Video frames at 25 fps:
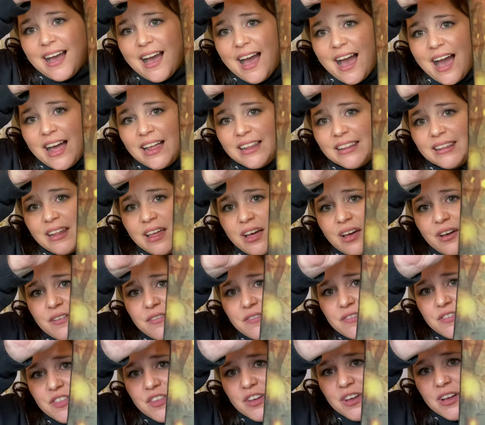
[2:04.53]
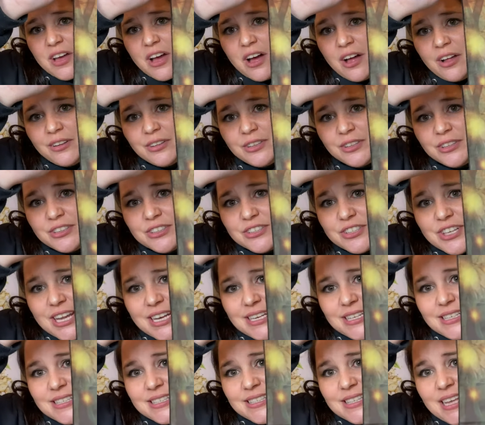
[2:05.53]
I love the colors and
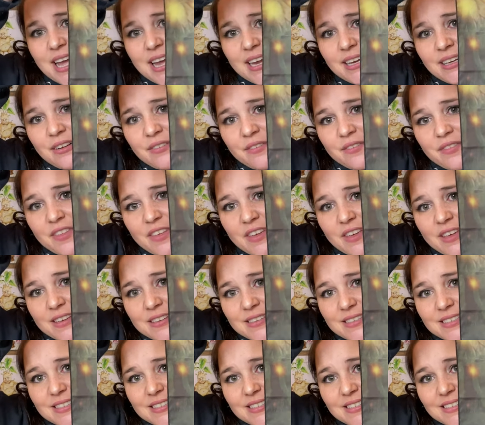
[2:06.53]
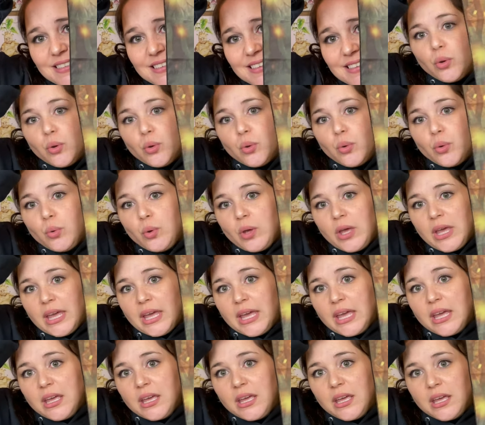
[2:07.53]
design of this.
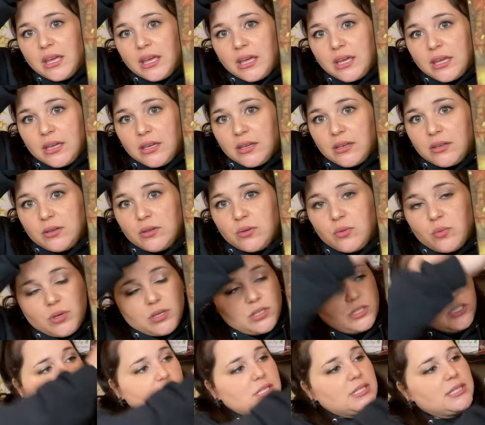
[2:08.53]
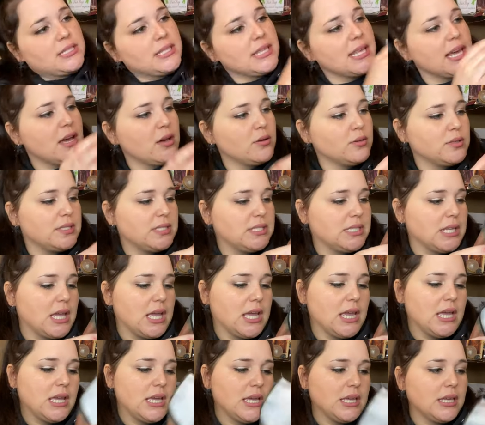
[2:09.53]
Okay, what does thou
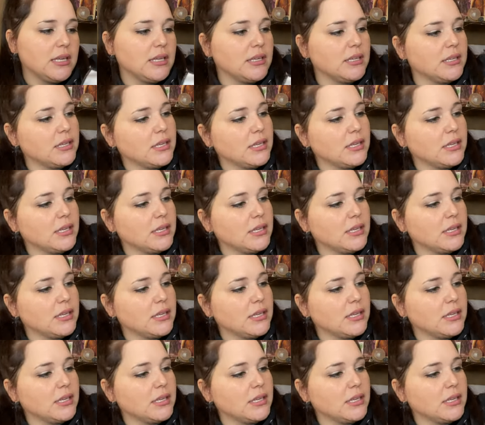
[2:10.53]
say?